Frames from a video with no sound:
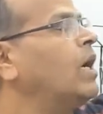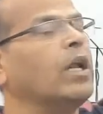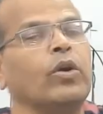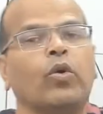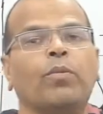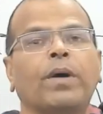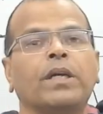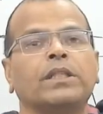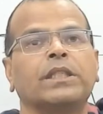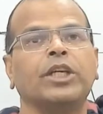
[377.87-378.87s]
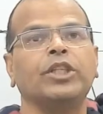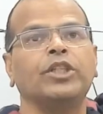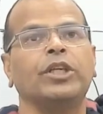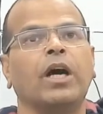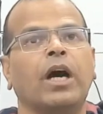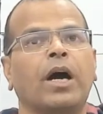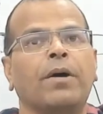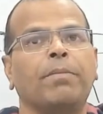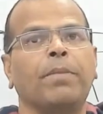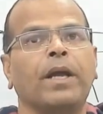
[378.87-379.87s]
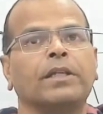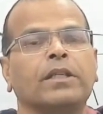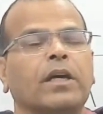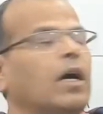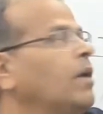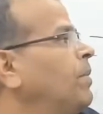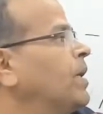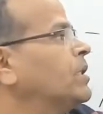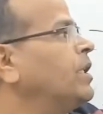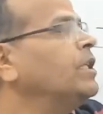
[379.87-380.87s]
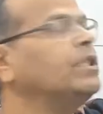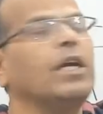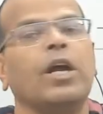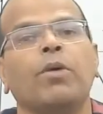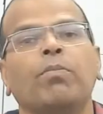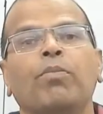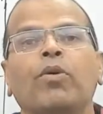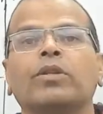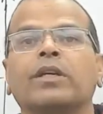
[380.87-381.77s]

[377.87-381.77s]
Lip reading: a low pass stage, a high pass stage, both